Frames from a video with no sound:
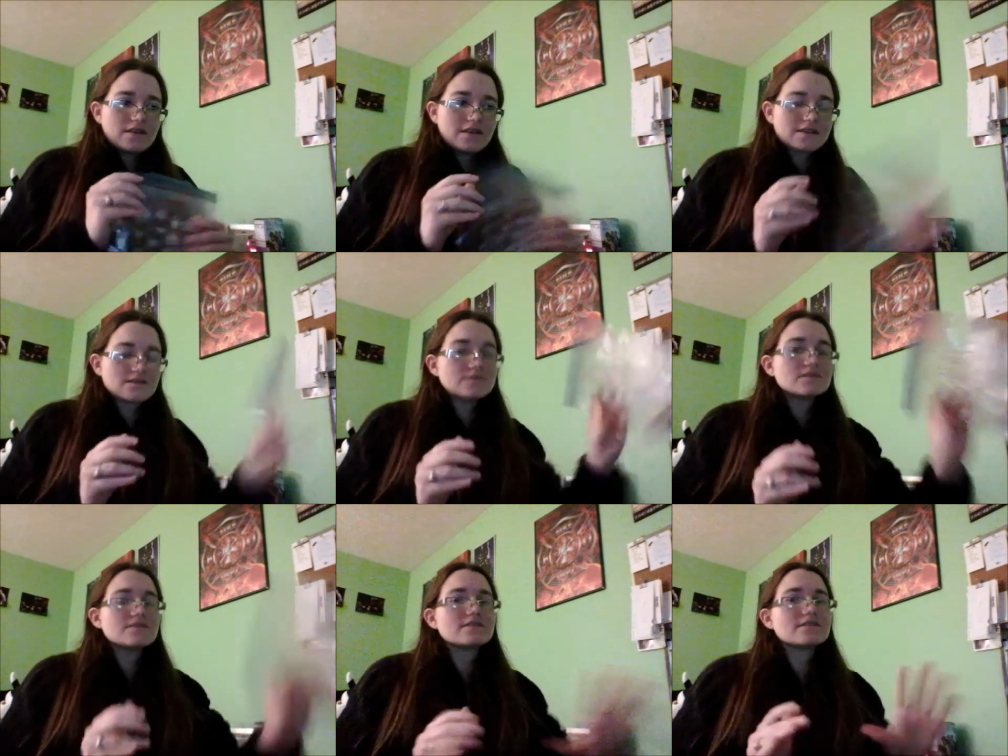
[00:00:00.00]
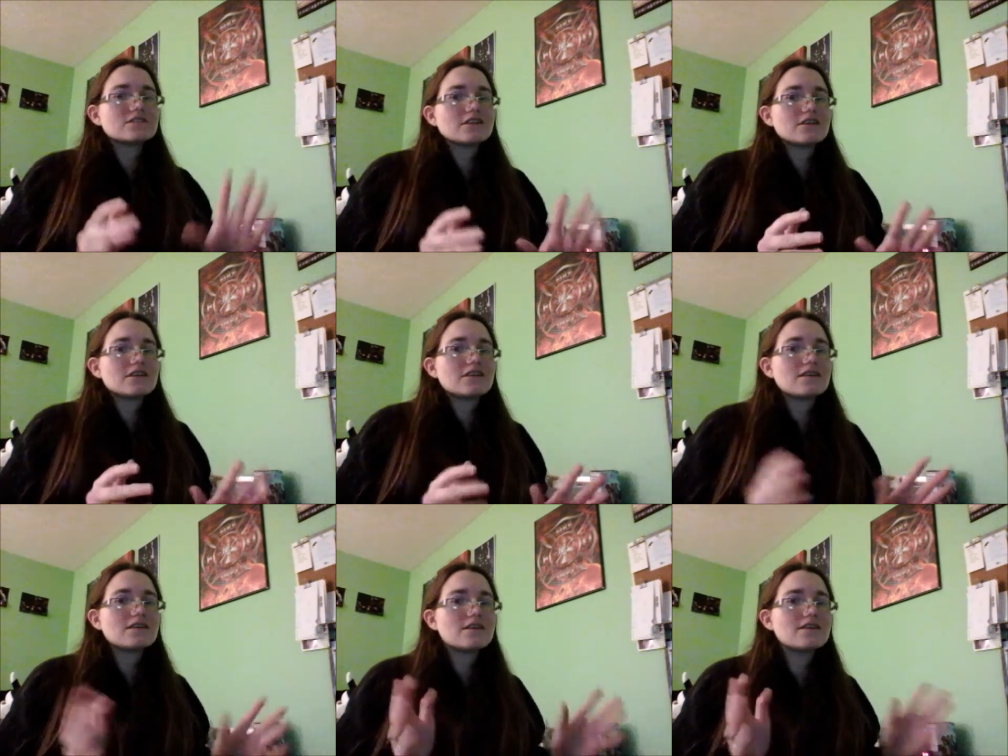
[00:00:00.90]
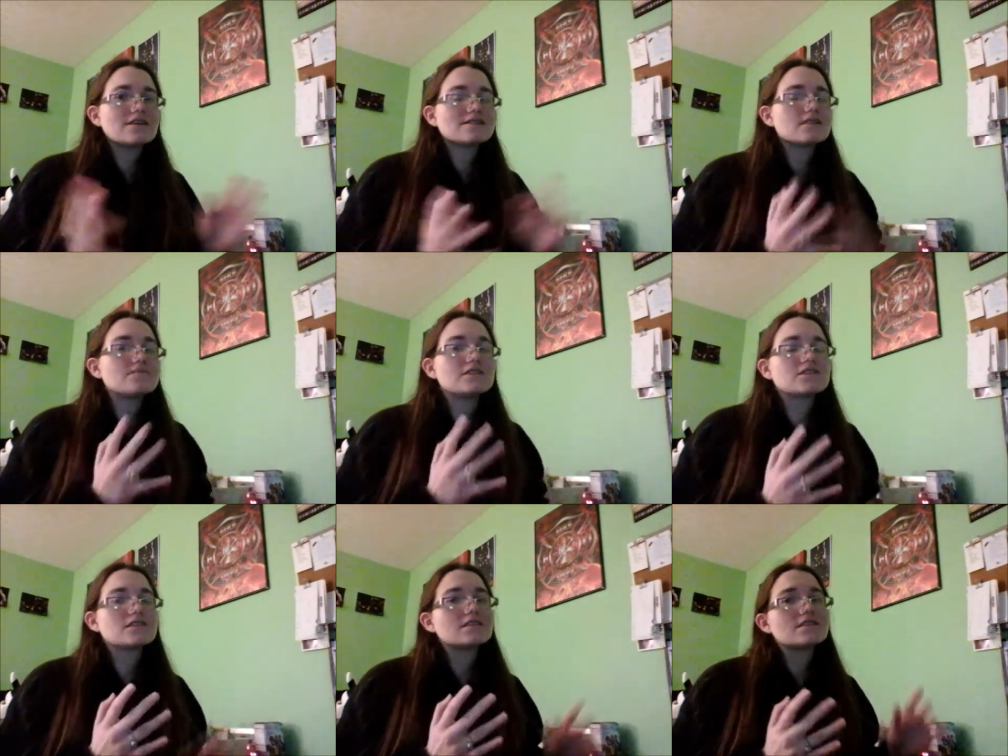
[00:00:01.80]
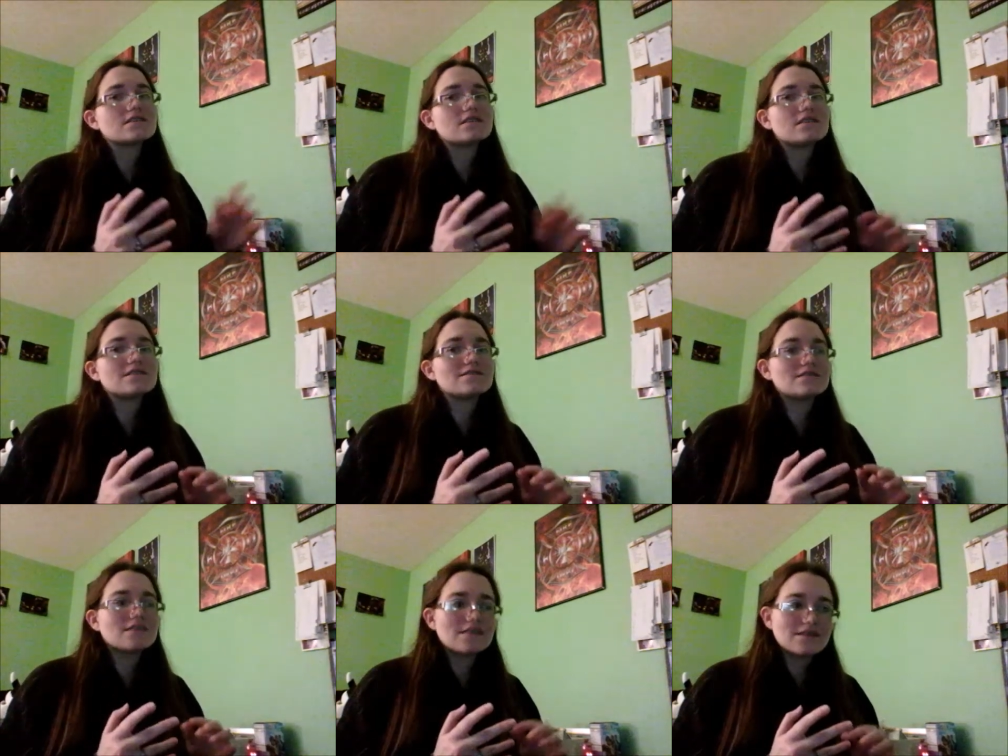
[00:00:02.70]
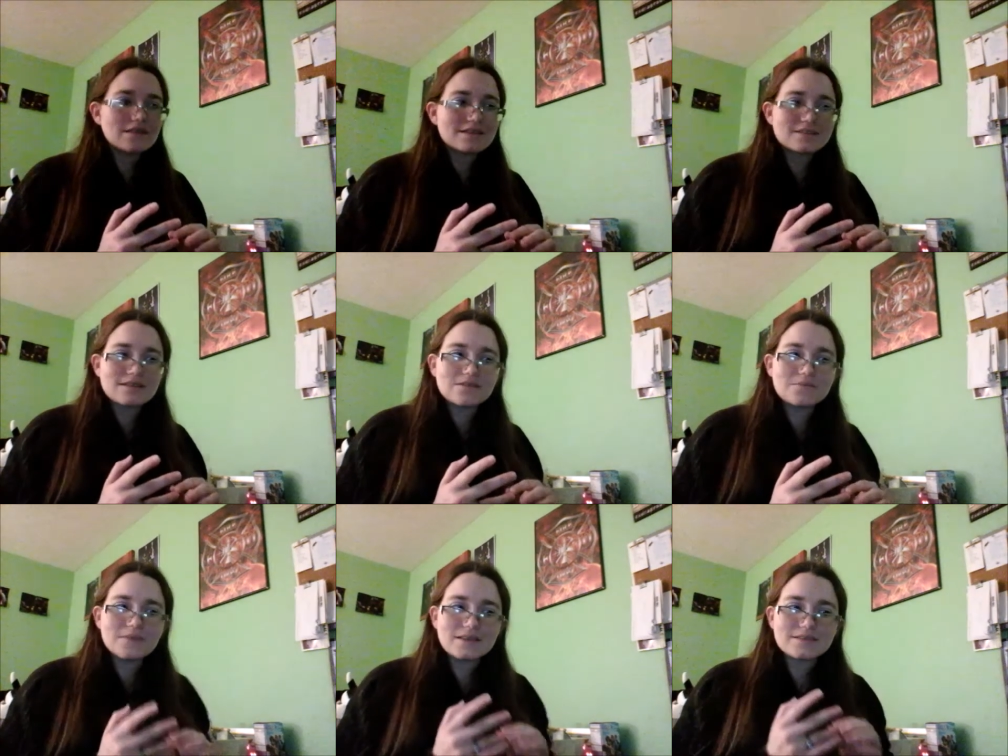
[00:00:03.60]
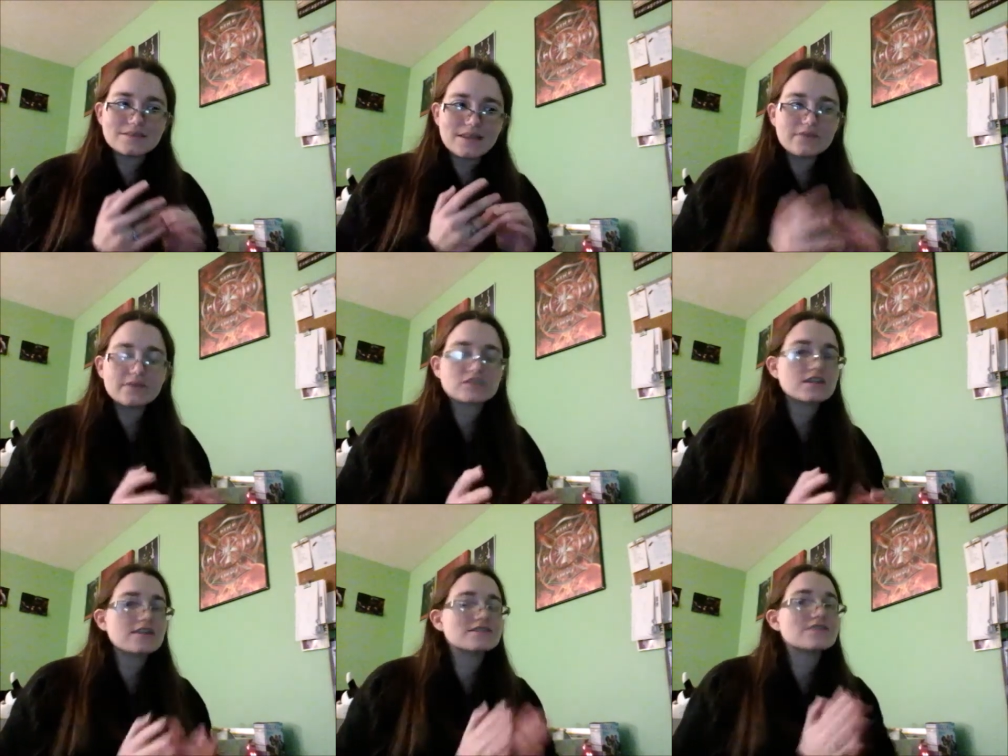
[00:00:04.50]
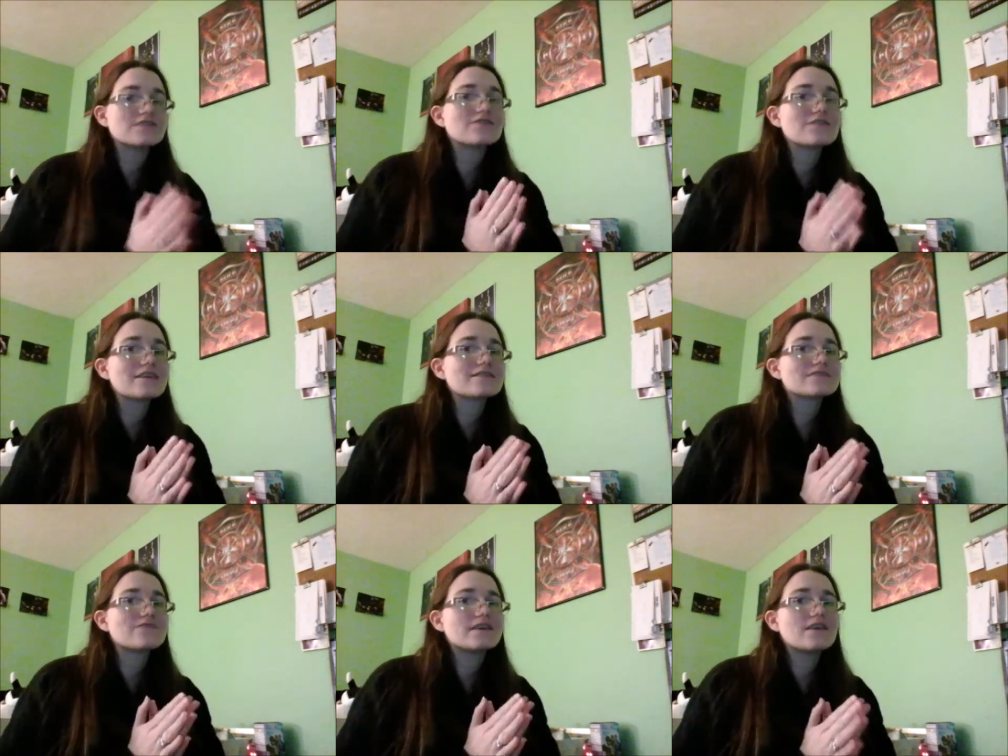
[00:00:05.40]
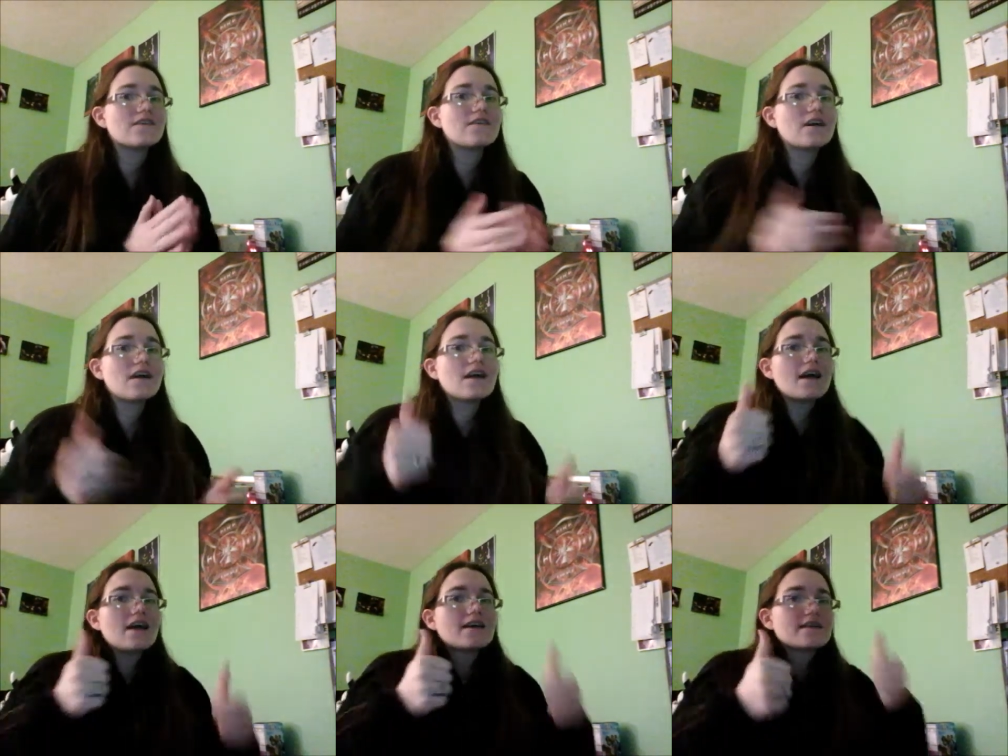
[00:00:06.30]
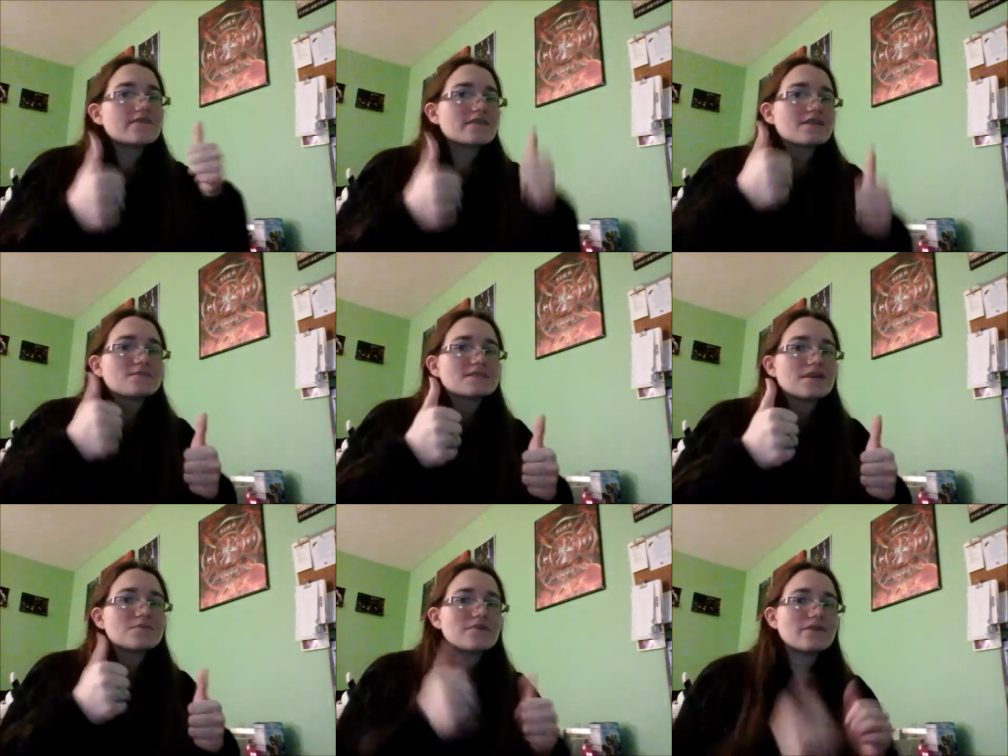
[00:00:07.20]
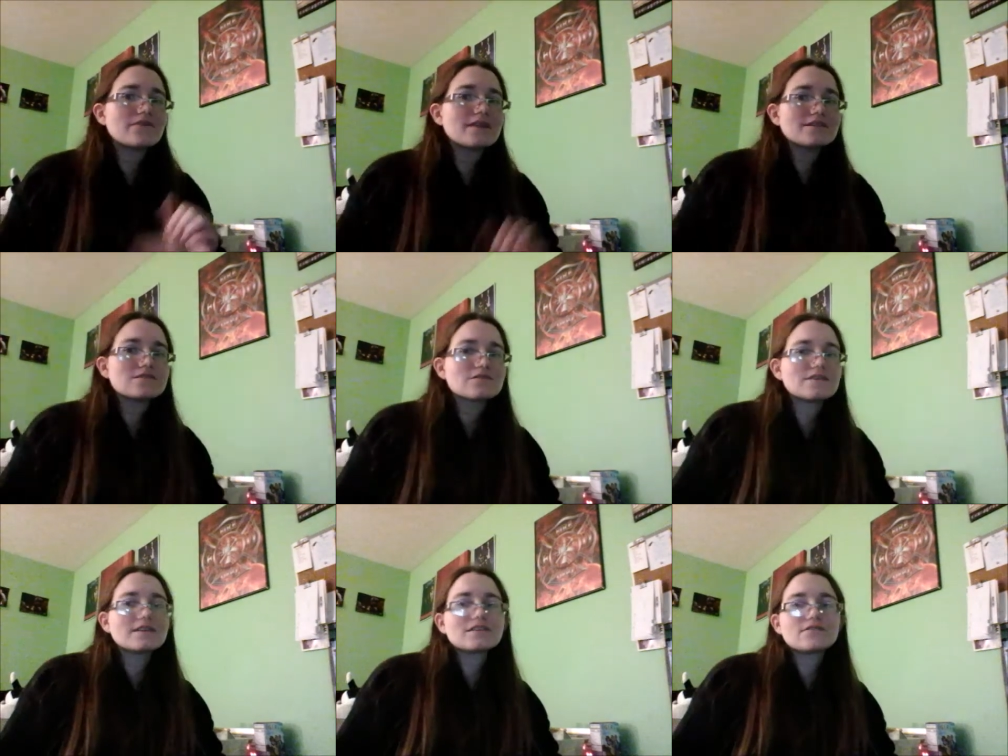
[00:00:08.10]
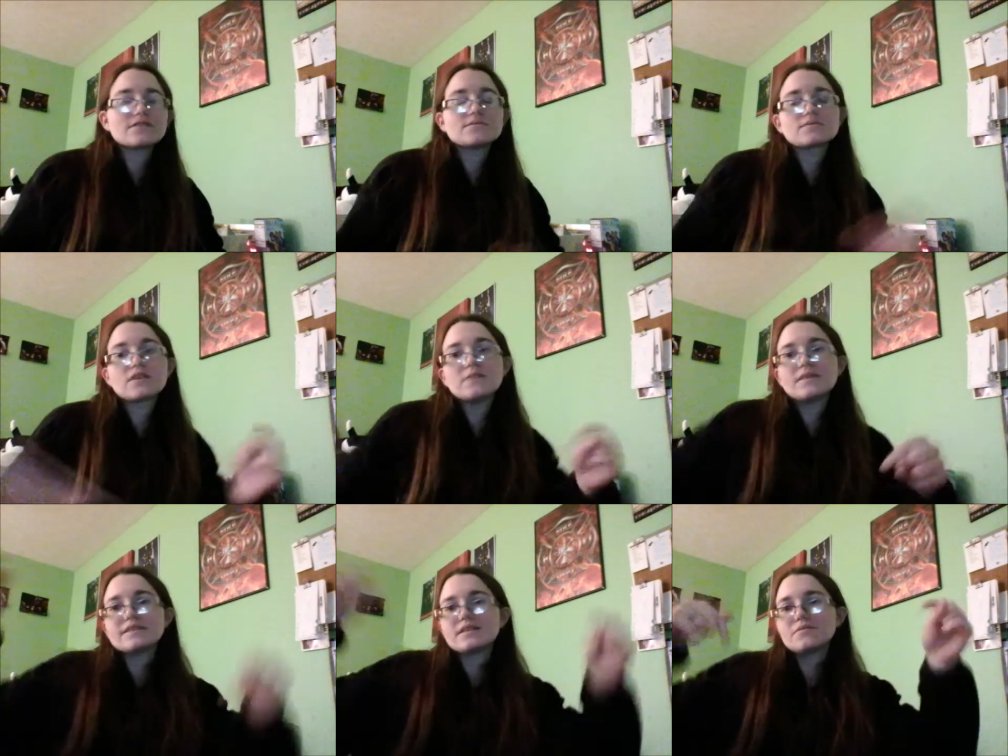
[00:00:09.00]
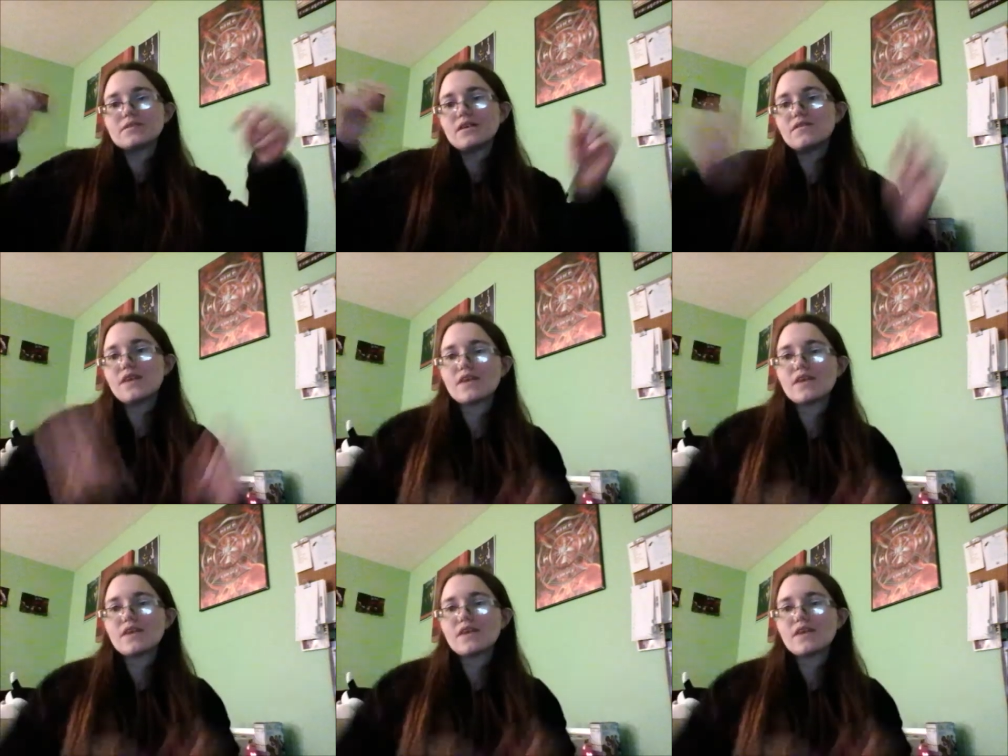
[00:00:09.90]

that's what I'm doing this year that's how I'm budgeting and that's my savings challenge. If you like this video, give it a thumbs up. If you have not done so already, hit the red subscribe button down below.